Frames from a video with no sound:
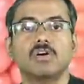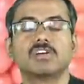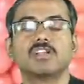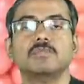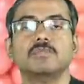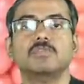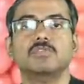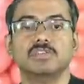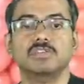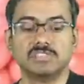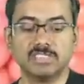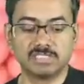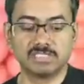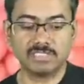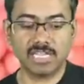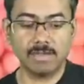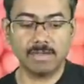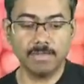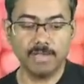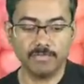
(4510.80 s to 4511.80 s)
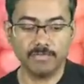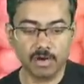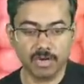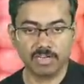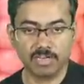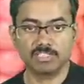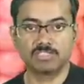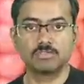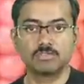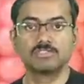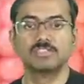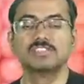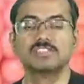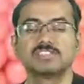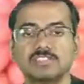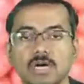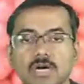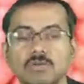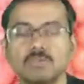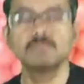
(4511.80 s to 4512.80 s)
autoimmune disease? Tell me if you understood this